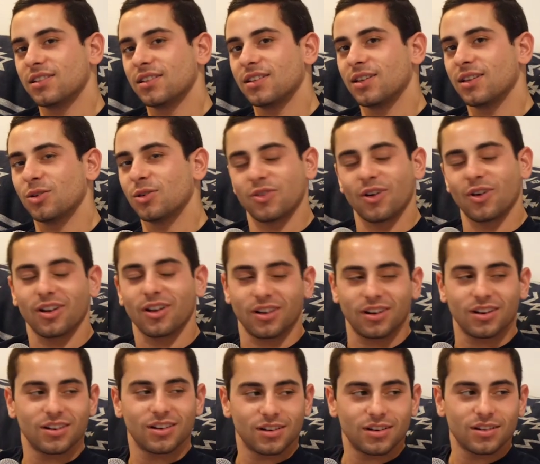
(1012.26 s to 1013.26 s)
It was
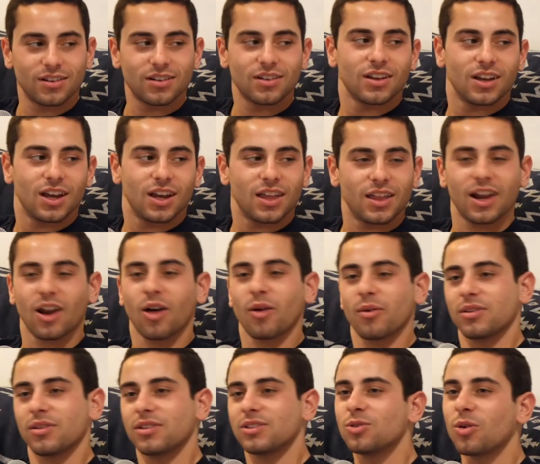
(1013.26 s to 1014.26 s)
fun. Yeah. They had all,
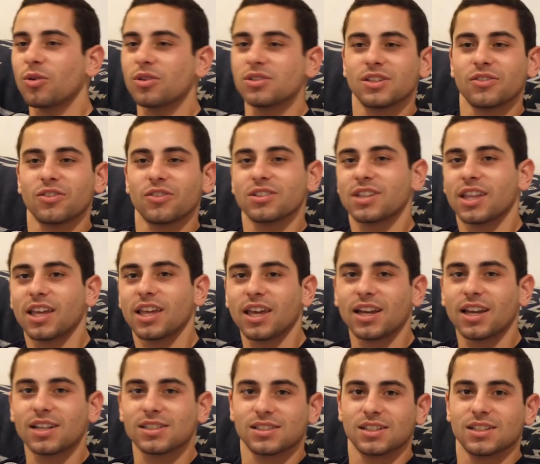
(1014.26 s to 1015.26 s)
all these different
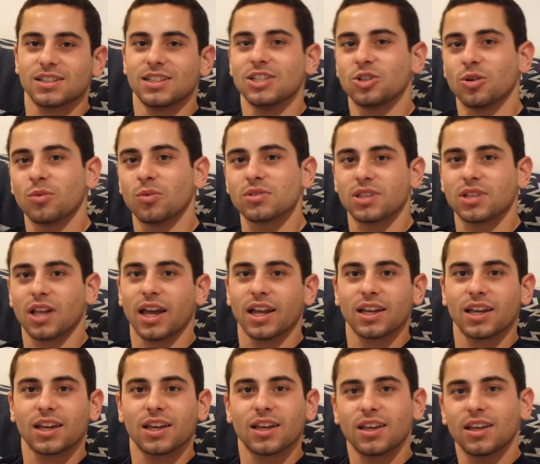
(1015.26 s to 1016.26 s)
things, and the teacher was
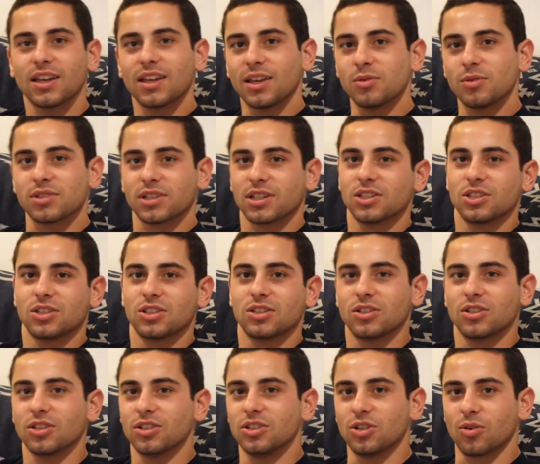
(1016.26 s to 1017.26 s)
like, he was like a
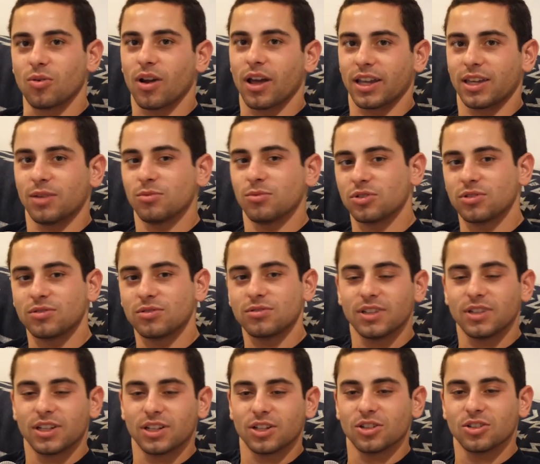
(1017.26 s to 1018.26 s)
good Like he was
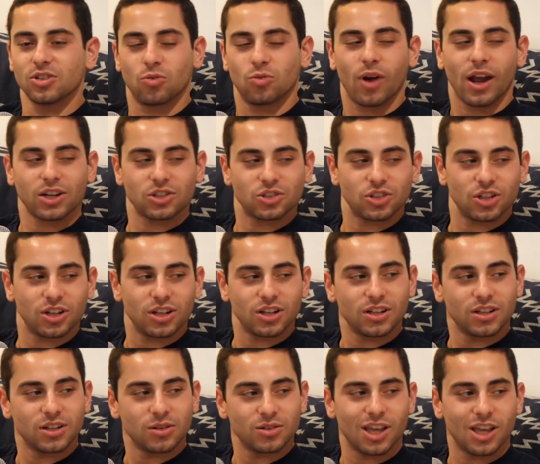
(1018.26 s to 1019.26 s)
he had good
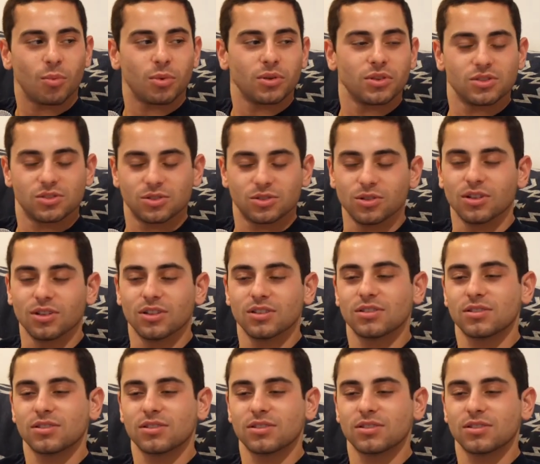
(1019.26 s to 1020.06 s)
direction. He was helping mm-hmm. the students.